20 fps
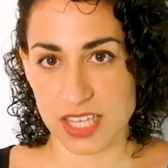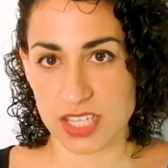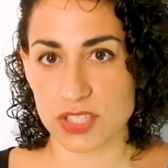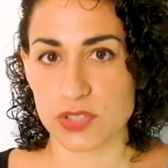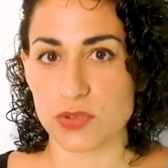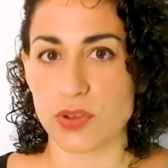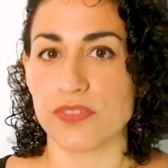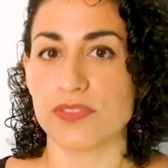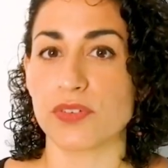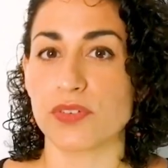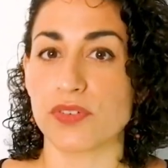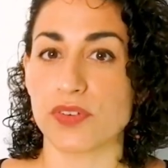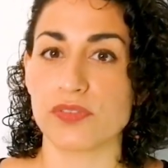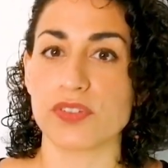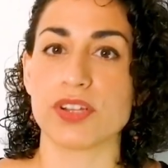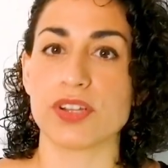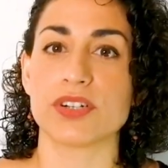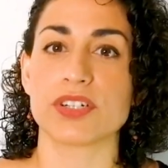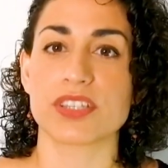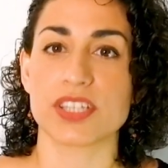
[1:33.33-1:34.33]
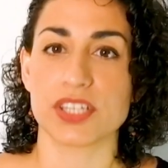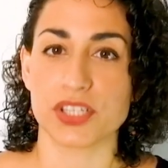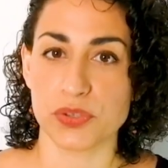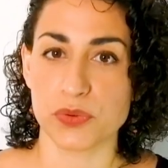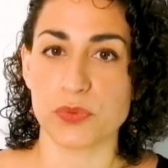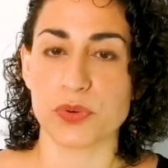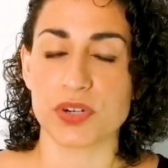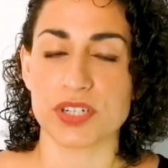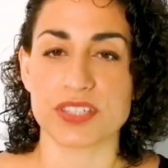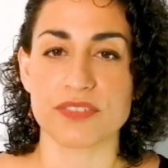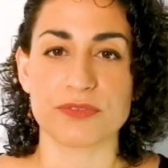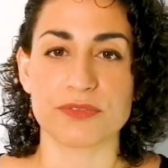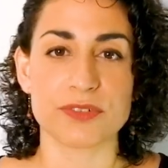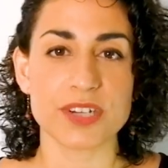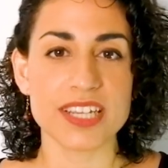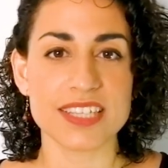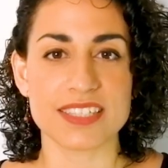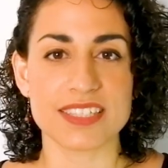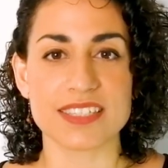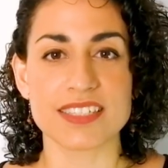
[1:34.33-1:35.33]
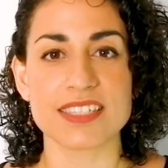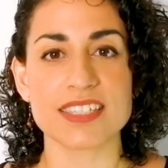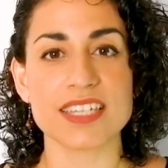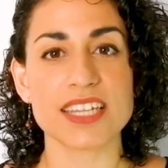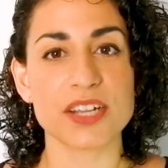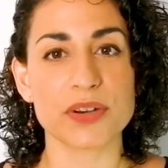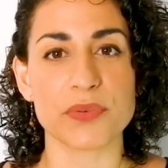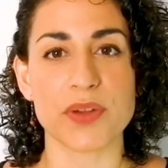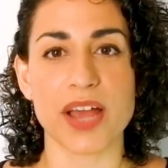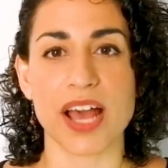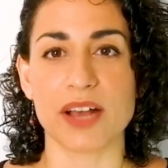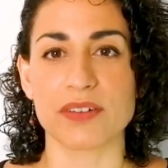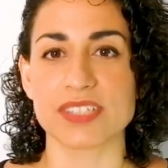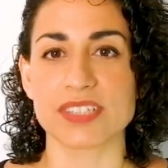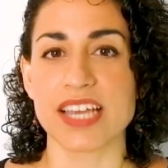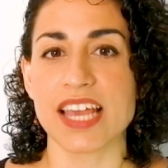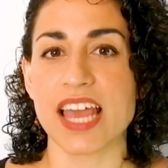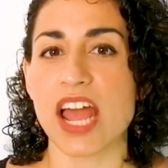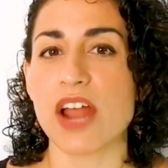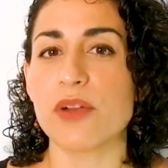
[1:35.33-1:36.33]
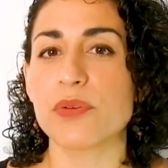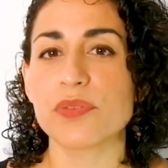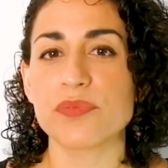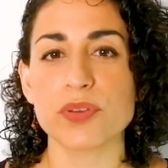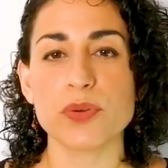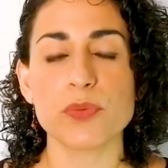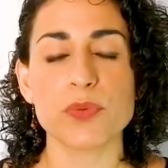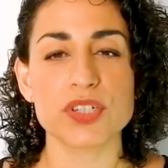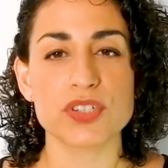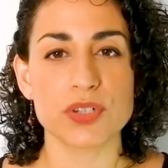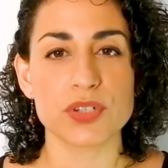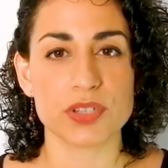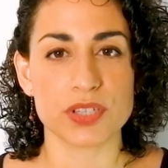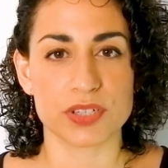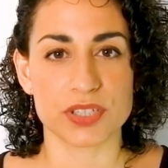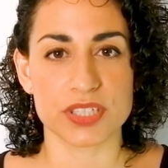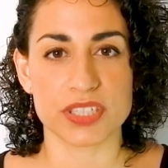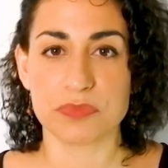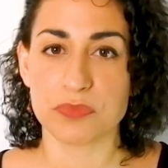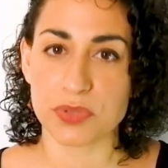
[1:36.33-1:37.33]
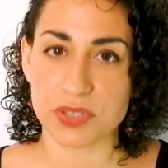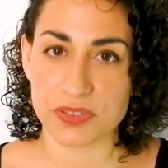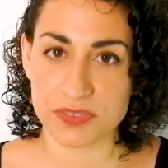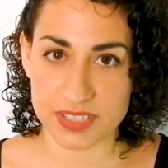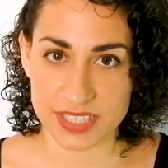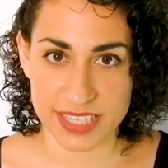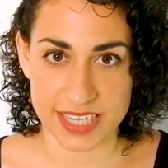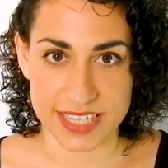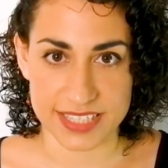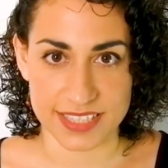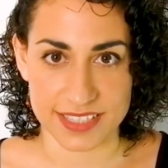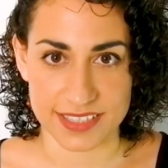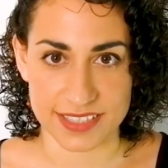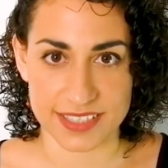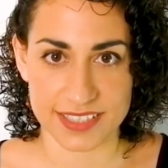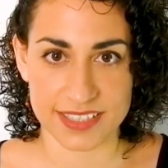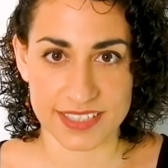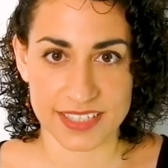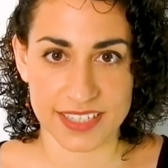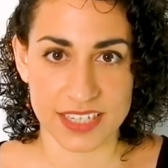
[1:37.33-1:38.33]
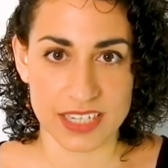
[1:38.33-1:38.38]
So after you've learned the new words and phrases, stick around and review what you learned in previous lessons.